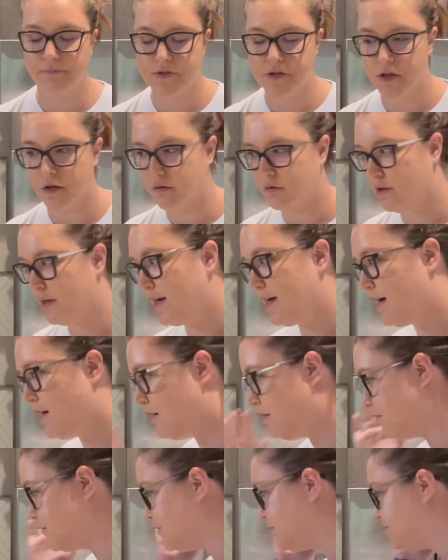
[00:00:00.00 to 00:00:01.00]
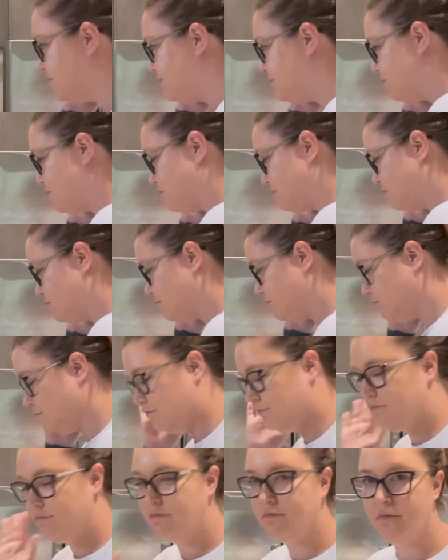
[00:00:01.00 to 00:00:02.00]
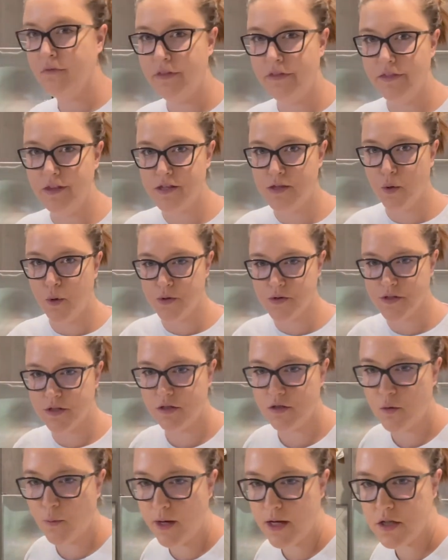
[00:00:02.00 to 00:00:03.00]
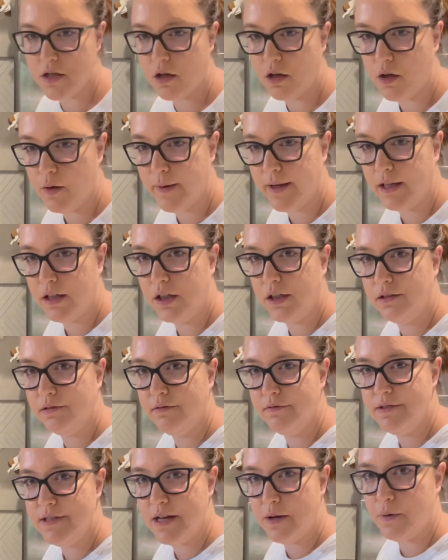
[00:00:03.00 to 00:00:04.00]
So I have this whole situation going on down